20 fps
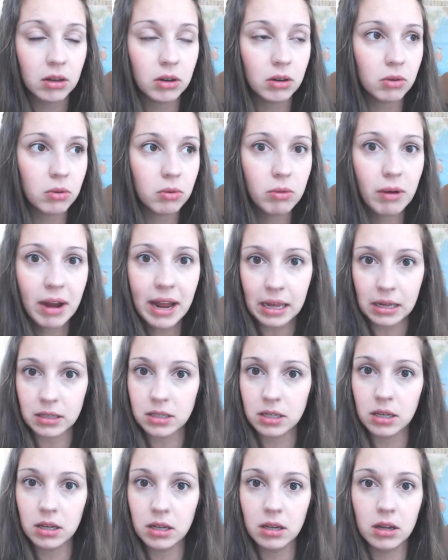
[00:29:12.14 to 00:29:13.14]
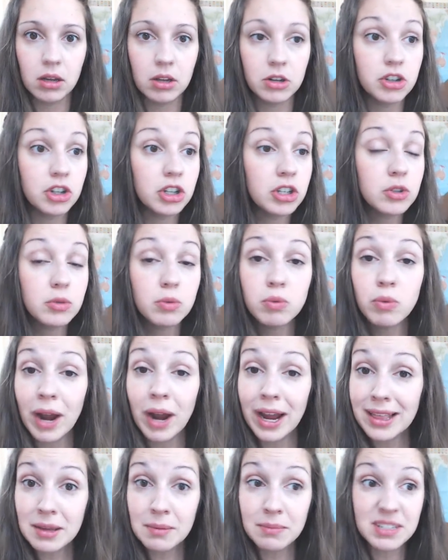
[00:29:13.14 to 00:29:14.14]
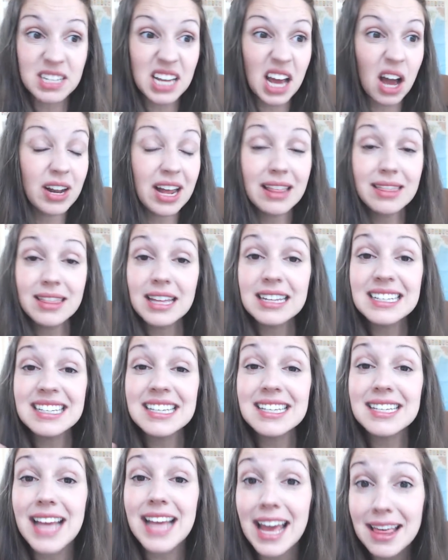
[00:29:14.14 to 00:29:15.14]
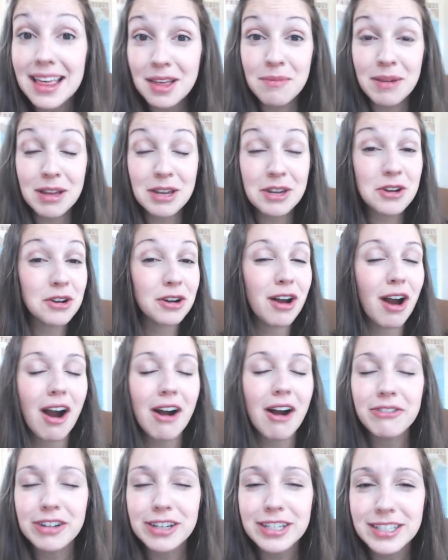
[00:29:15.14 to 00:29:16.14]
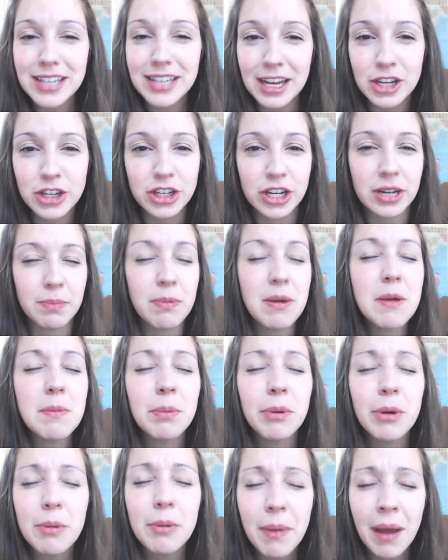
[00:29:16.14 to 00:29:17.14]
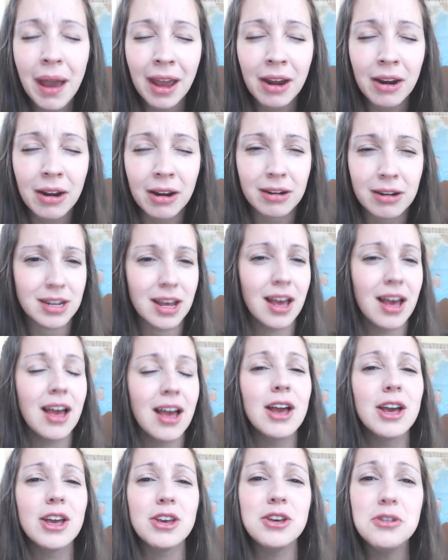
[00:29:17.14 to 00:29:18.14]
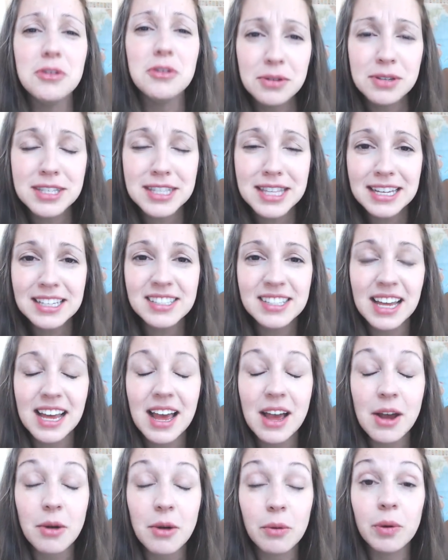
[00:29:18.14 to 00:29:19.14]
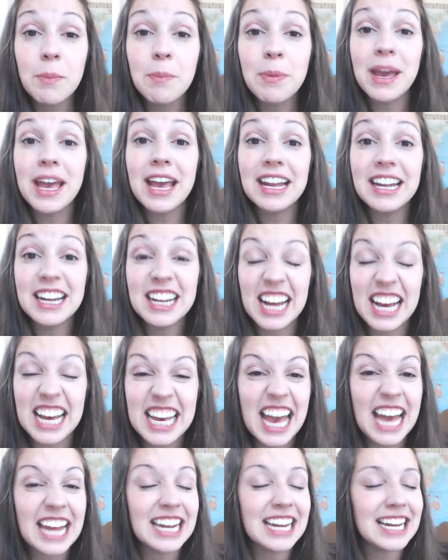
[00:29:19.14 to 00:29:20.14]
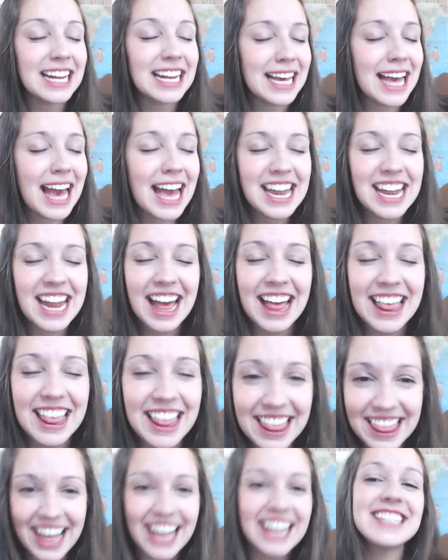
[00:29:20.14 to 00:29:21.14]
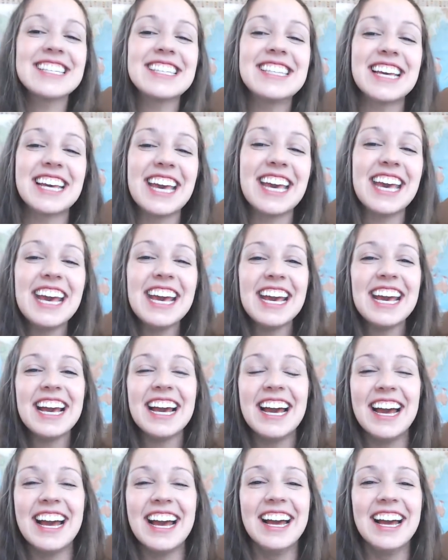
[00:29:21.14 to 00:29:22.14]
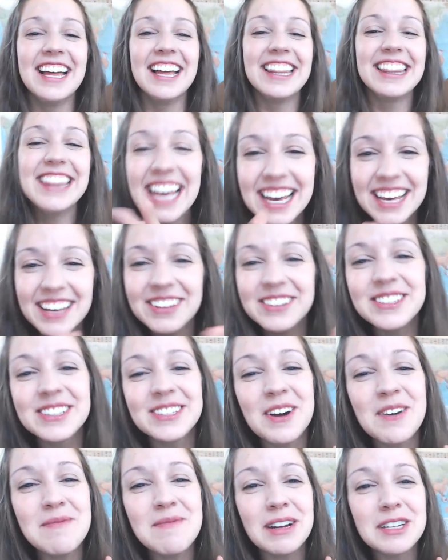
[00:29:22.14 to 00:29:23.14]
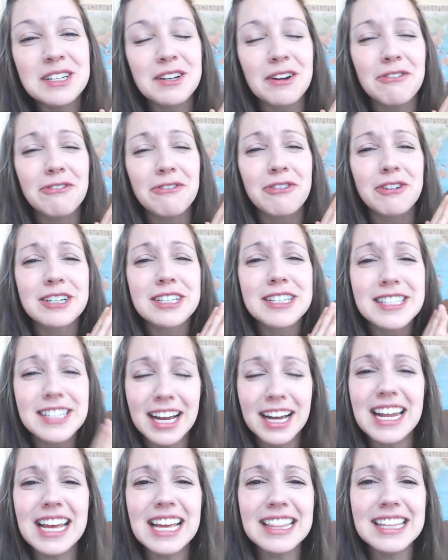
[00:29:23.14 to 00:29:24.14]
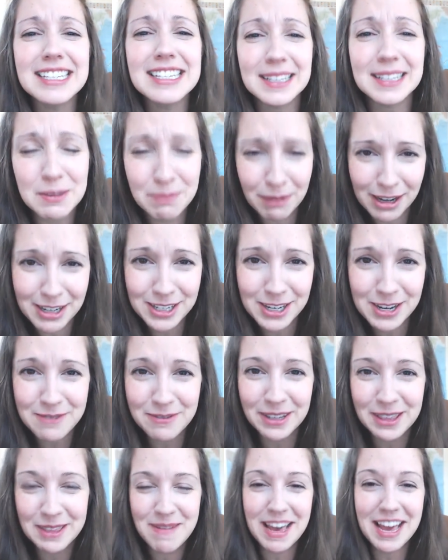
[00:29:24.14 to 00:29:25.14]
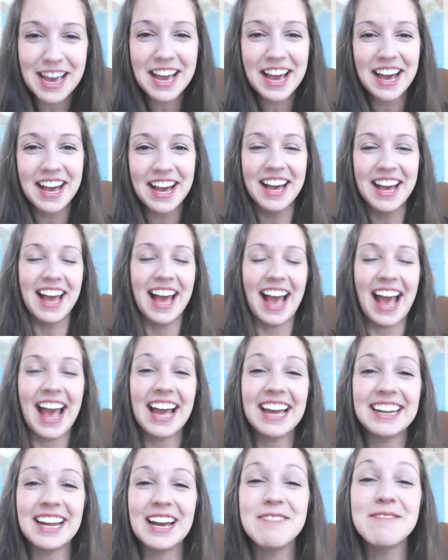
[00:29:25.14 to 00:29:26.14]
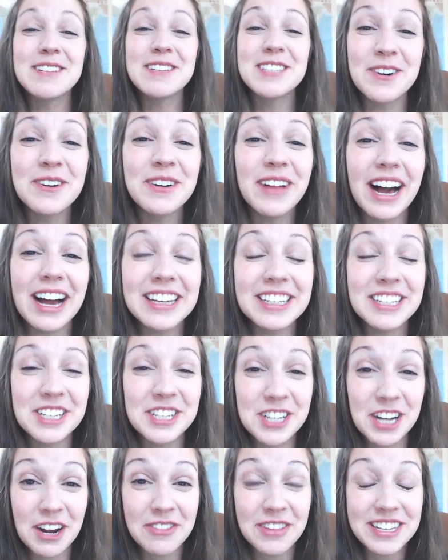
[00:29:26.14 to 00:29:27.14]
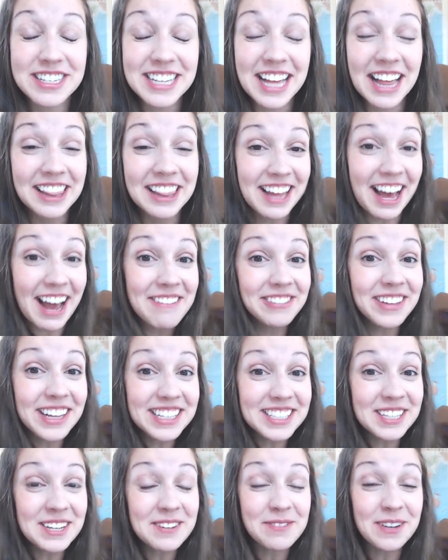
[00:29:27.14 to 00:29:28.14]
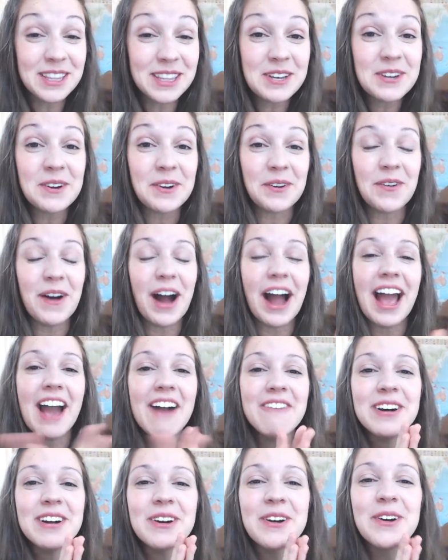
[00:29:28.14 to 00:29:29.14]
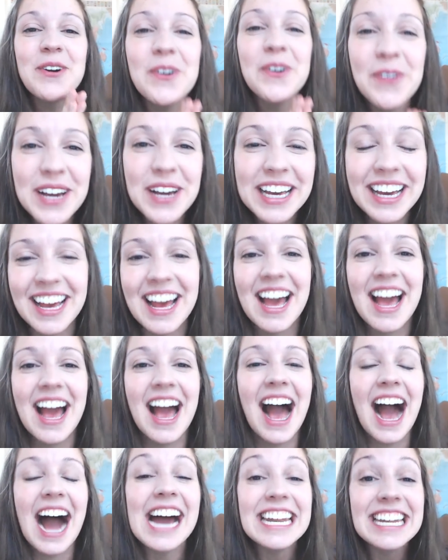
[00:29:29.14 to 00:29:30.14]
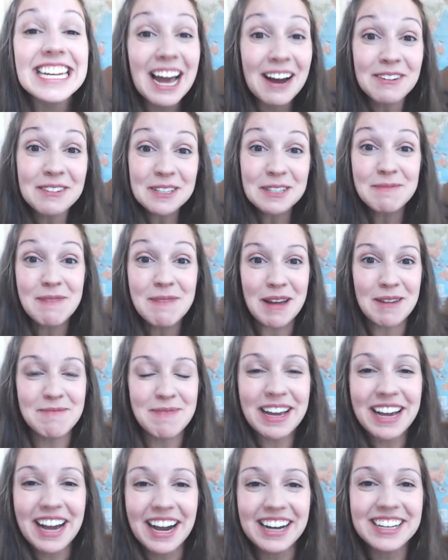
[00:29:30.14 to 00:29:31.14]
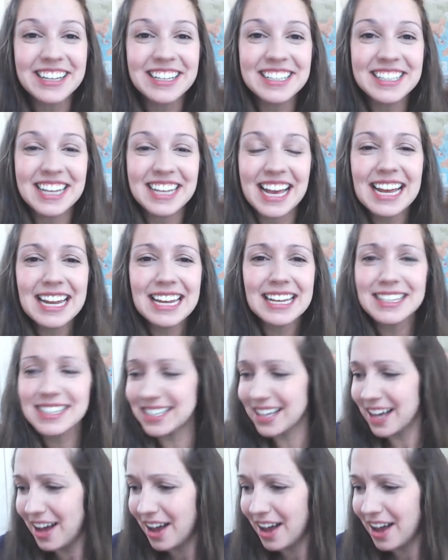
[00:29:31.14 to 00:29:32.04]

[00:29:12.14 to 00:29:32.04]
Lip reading: great. Just write them down and then say them in your conversation. Be prepared. Use this, repeat it again and again. That's the key. Thank you so much for studying this expression with me. And I'm so glad to share this live lesson with you. I have a quick announcement because it is